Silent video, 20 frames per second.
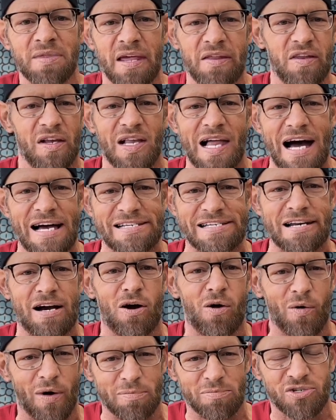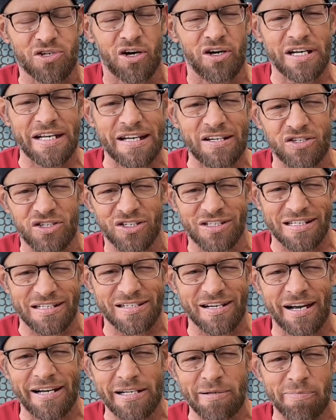And the last hour, I'm starting to get just a
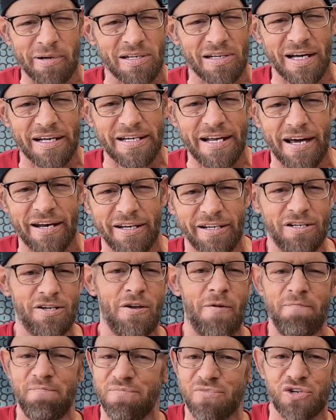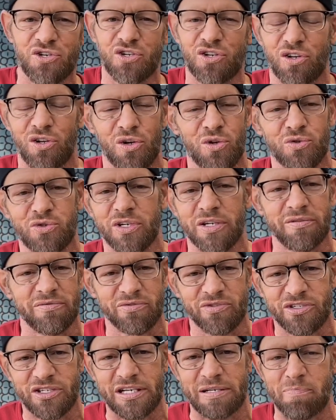tiny bit lightheaded. Just close it and
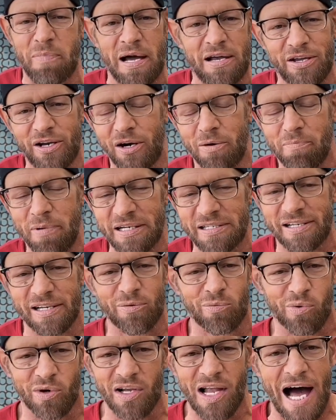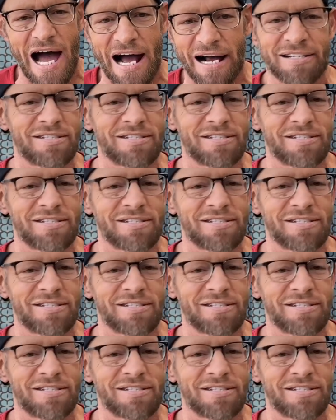sit back, you know, basically relax.